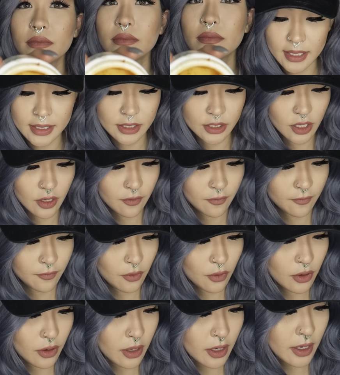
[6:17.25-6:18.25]
It's good
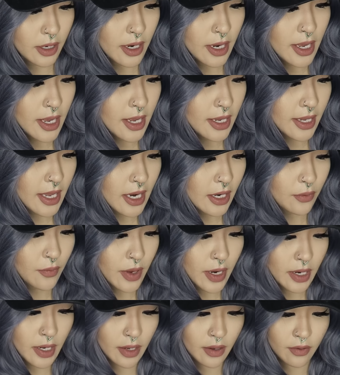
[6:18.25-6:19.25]
for getting
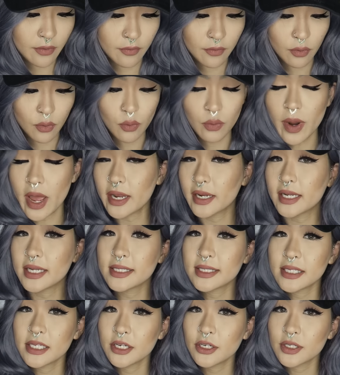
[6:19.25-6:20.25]
rid of
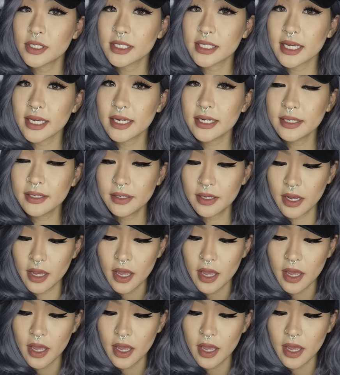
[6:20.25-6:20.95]
redness in your skin,